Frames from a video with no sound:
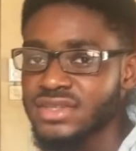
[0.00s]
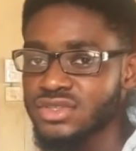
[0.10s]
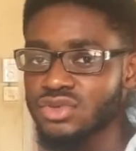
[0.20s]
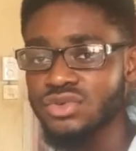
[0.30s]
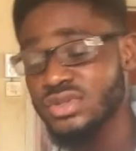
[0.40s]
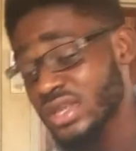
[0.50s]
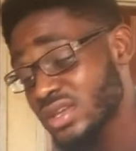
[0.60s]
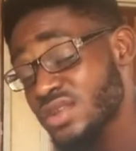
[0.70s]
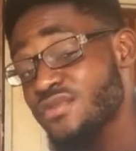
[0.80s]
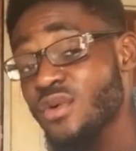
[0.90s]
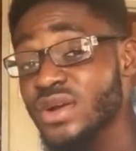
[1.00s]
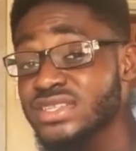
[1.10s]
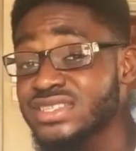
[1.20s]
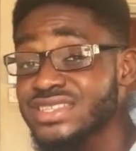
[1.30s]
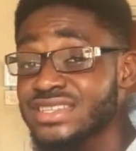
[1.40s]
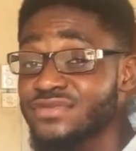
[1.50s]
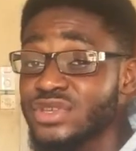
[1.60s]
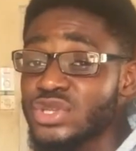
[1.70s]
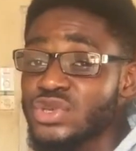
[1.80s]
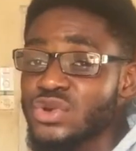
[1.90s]
So thank you for watching this
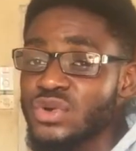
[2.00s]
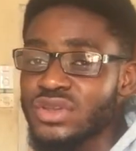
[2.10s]
video.